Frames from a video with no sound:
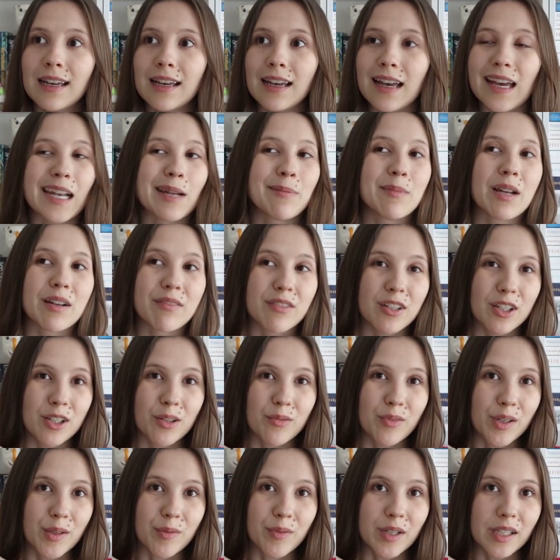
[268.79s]
and I'm never gonna
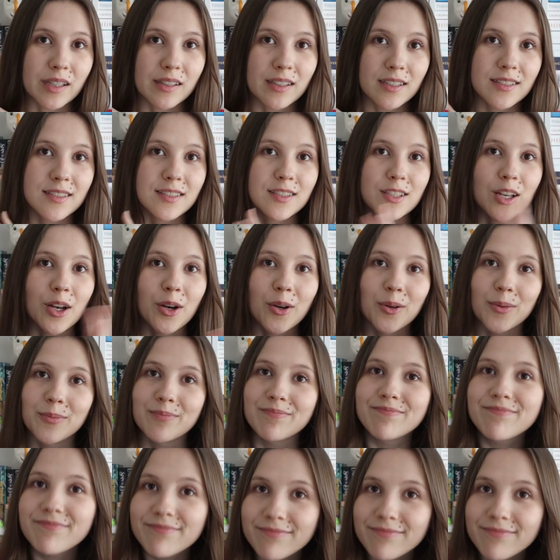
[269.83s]
reread this, so